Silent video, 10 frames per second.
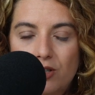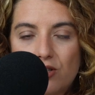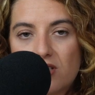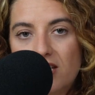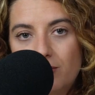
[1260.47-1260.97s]

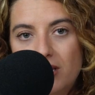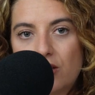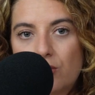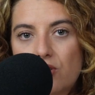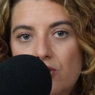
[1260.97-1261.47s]
Just send me a
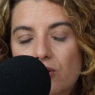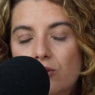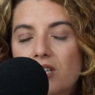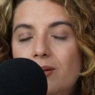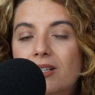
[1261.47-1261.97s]
question
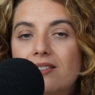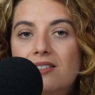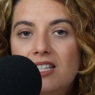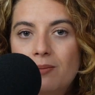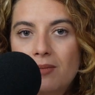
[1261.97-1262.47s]
or email
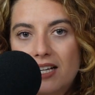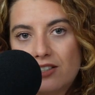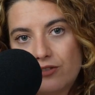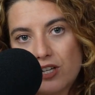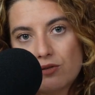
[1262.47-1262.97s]

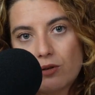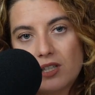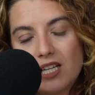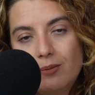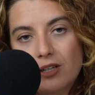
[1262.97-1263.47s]

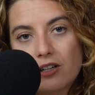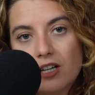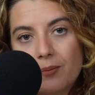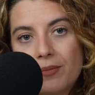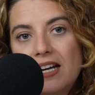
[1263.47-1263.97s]

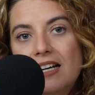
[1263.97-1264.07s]
team@fastforwardamy.com.